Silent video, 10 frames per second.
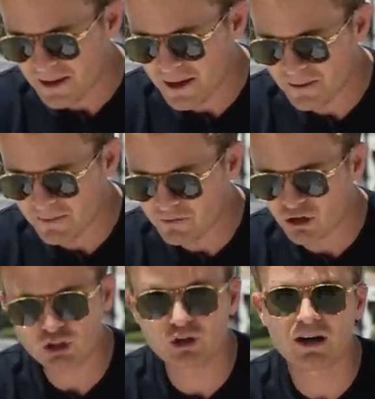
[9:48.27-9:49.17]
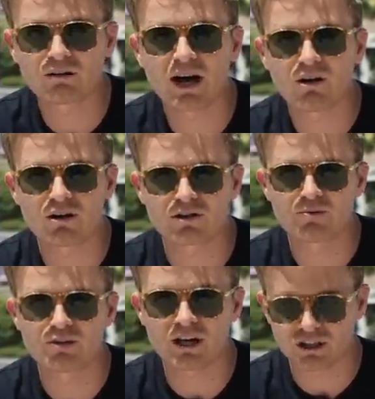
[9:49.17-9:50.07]
I'm not sure how long
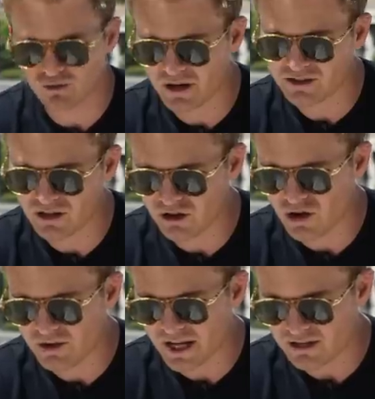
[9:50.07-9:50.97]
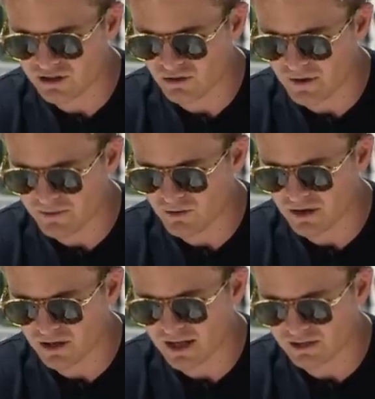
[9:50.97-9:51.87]
the production run is gonna go yet, so it might be
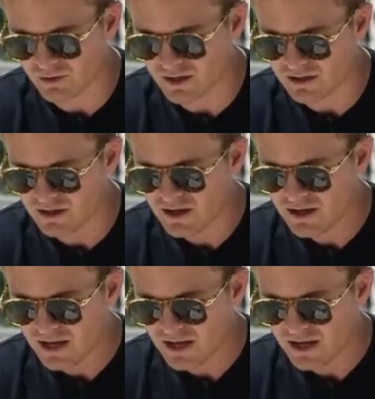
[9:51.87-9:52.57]
one of the last ones.